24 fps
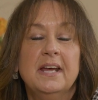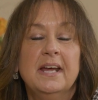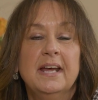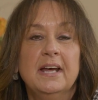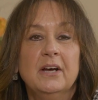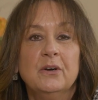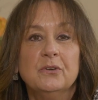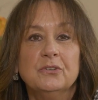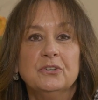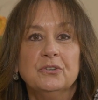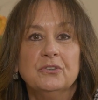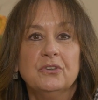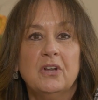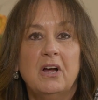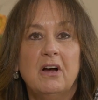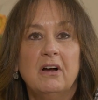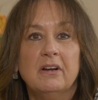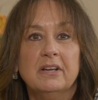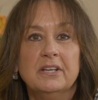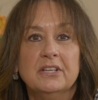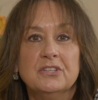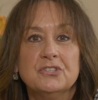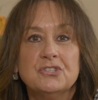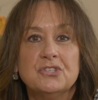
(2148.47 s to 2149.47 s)
elder
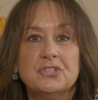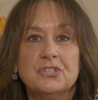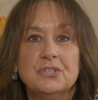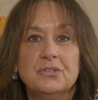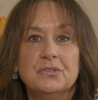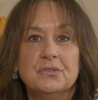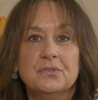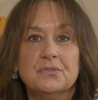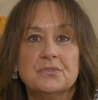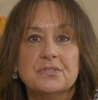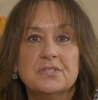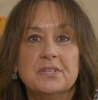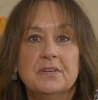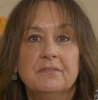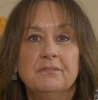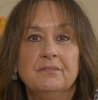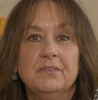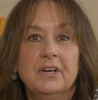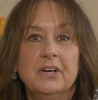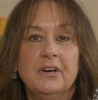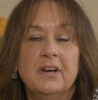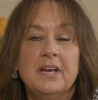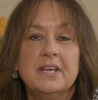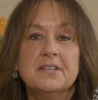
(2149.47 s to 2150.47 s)
law issues,
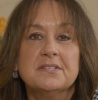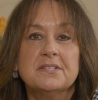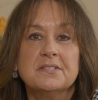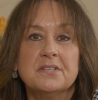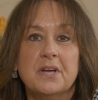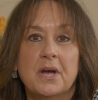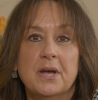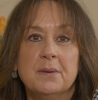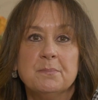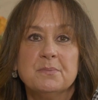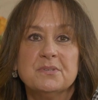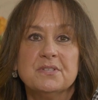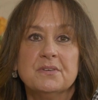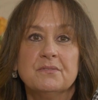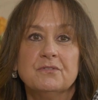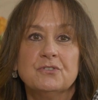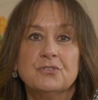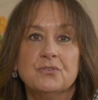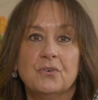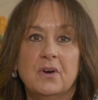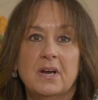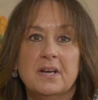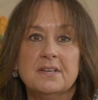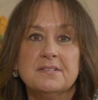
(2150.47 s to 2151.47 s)
various types of
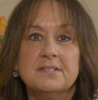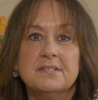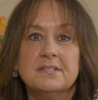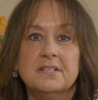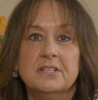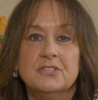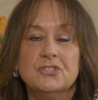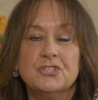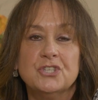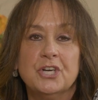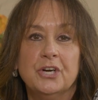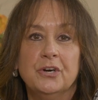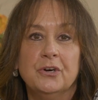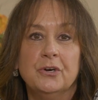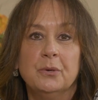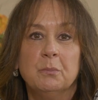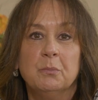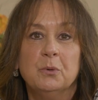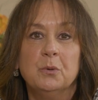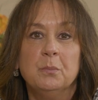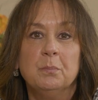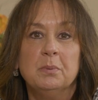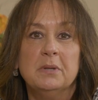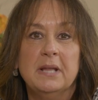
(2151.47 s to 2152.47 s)
trust and
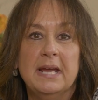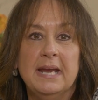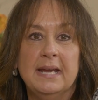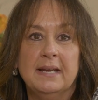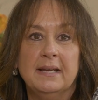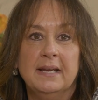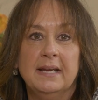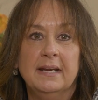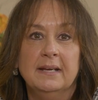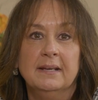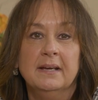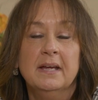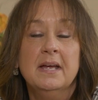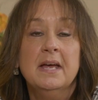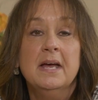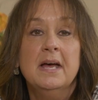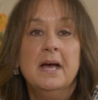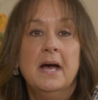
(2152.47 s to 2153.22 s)
charitable planning,